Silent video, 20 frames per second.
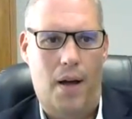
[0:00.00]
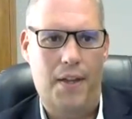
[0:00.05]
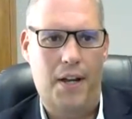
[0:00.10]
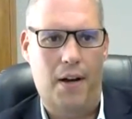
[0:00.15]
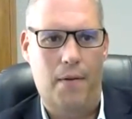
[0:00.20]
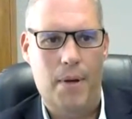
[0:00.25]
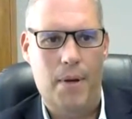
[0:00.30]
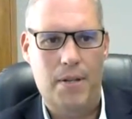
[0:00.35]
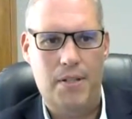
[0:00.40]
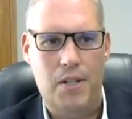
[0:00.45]
think
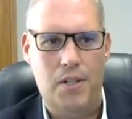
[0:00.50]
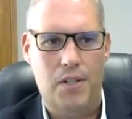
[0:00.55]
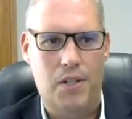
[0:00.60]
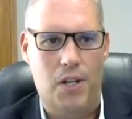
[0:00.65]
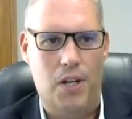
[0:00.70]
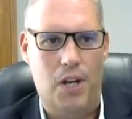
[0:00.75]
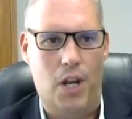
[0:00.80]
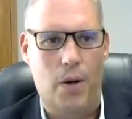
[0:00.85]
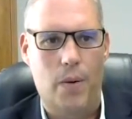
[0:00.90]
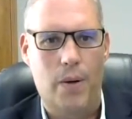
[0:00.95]
I've messaged
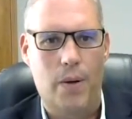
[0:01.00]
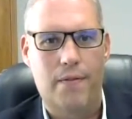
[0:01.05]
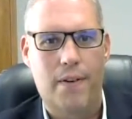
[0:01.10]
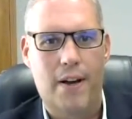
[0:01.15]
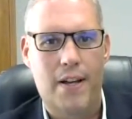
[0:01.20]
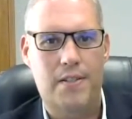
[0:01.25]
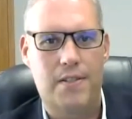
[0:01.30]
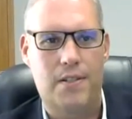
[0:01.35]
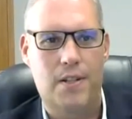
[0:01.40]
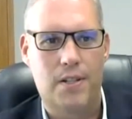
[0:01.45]
to you and
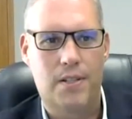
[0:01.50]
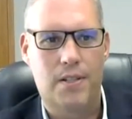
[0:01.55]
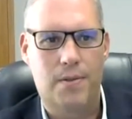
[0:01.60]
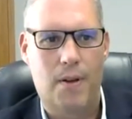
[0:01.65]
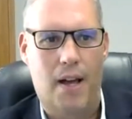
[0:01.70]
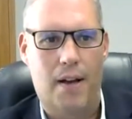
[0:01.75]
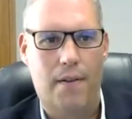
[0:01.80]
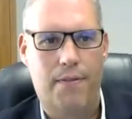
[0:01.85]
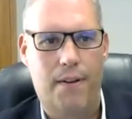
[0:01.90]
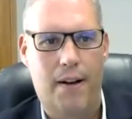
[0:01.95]
investors
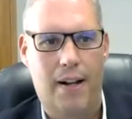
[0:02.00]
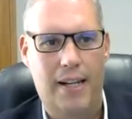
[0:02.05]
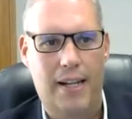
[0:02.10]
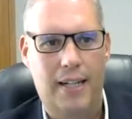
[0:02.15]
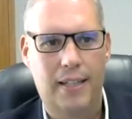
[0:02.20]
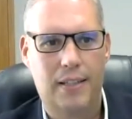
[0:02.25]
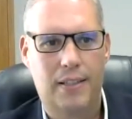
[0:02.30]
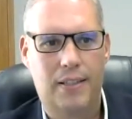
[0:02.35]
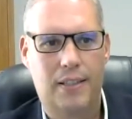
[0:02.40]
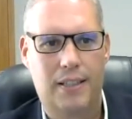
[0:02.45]

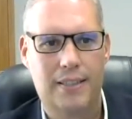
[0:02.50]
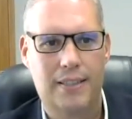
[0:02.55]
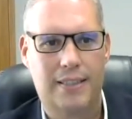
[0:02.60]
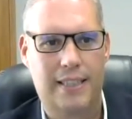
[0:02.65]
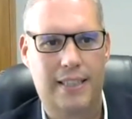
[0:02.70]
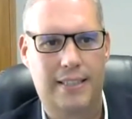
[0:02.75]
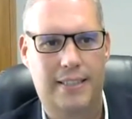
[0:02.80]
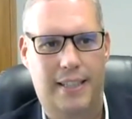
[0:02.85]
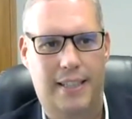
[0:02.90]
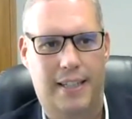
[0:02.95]
fairly
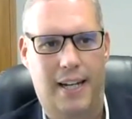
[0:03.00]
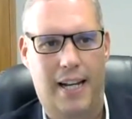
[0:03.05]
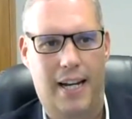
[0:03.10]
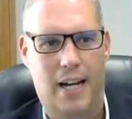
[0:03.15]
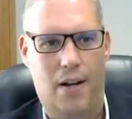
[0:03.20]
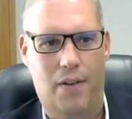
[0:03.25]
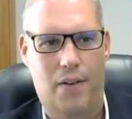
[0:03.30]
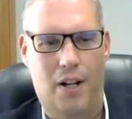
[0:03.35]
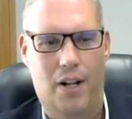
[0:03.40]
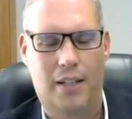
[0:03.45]
consistently
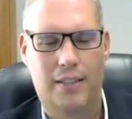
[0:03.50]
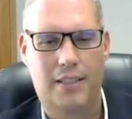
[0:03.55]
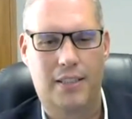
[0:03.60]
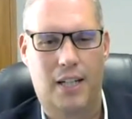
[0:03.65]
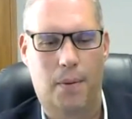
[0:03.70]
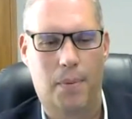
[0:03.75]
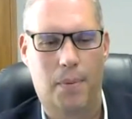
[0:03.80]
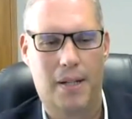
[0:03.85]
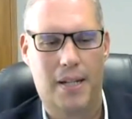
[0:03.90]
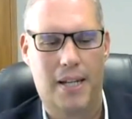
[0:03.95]
over the last
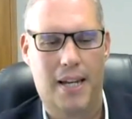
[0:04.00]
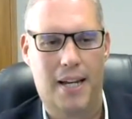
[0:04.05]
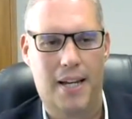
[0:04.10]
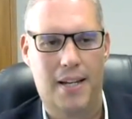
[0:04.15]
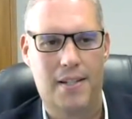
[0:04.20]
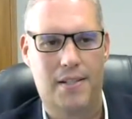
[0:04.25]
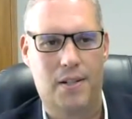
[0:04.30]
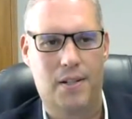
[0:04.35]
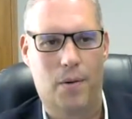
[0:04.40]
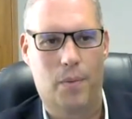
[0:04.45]
couple of
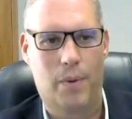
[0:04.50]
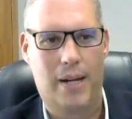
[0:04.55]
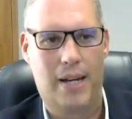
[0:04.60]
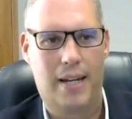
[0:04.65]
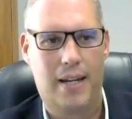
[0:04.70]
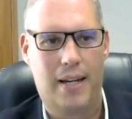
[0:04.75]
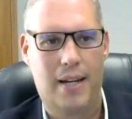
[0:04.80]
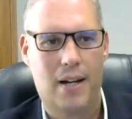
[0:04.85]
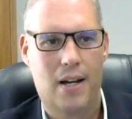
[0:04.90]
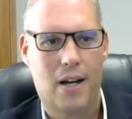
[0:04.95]
years that
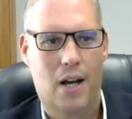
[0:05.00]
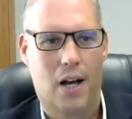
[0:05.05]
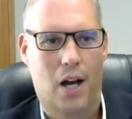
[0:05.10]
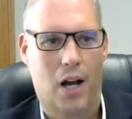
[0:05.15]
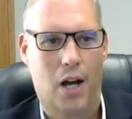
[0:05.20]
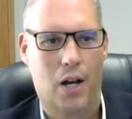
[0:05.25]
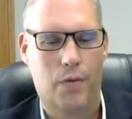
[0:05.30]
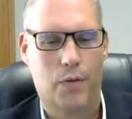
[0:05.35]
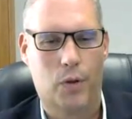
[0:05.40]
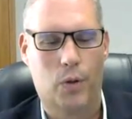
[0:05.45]
we
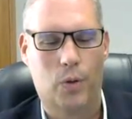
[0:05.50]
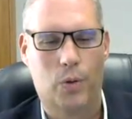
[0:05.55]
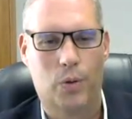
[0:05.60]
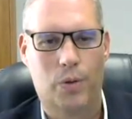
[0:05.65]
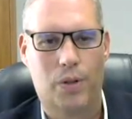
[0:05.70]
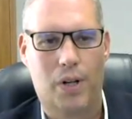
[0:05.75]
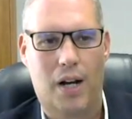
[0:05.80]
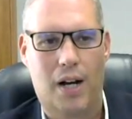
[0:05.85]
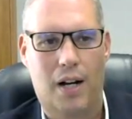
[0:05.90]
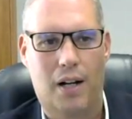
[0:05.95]

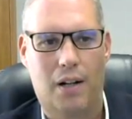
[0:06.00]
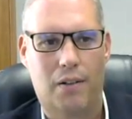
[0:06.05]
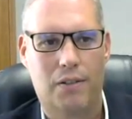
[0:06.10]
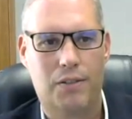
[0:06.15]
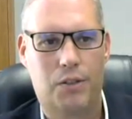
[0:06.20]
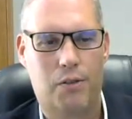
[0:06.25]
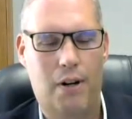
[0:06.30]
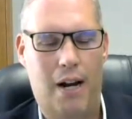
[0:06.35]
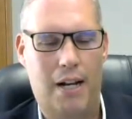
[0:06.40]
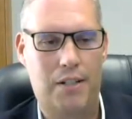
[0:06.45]
overhauled our
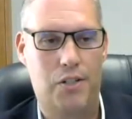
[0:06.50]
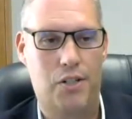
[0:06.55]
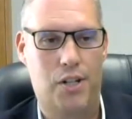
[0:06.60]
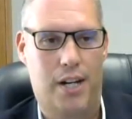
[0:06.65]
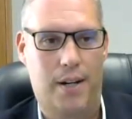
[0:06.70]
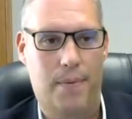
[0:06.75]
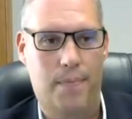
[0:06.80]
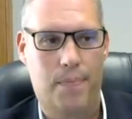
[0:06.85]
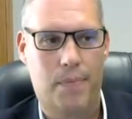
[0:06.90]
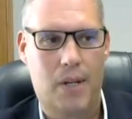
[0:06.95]

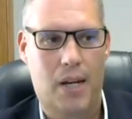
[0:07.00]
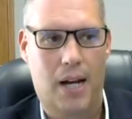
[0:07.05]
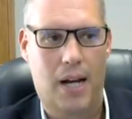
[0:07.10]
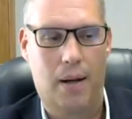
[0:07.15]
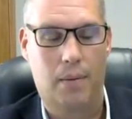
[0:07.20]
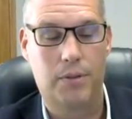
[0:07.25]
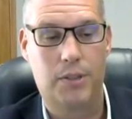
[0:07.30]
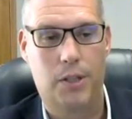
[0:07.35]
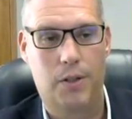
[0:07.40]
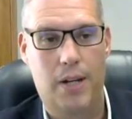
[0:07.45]
strategy
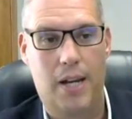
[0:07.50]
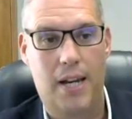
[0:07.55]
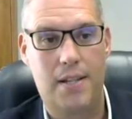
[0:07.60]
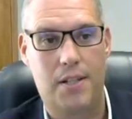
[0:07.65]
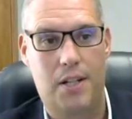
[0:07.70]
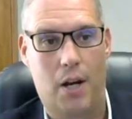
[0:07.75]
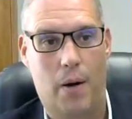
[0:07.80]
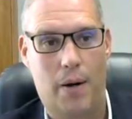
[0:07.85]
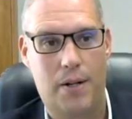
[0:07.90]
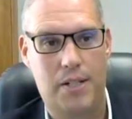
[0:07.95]
2 years
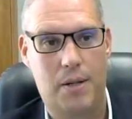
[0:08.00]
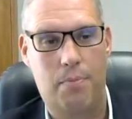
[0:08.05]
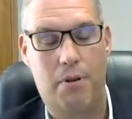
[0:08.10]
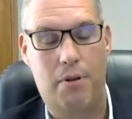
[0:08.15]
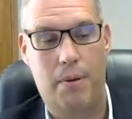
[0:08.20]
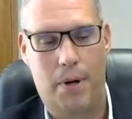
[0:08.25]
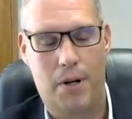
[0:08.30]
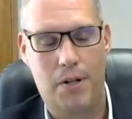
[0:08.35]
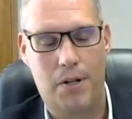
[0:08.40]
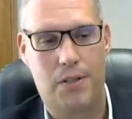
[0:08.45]
ago, actually
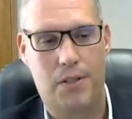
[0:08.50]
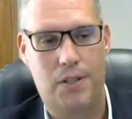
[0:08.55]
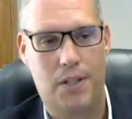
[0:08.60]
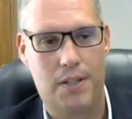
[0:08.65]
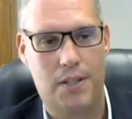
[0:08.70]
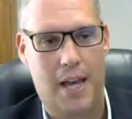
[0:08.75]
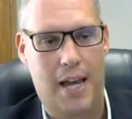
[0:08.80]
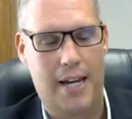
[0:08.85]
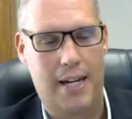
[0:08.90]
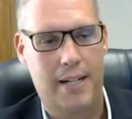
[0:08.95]
pretty much to the
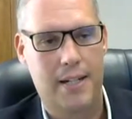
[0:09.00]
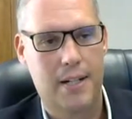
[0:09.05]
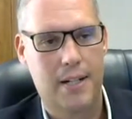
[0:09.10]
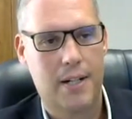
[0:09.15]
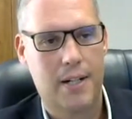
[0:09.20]
day,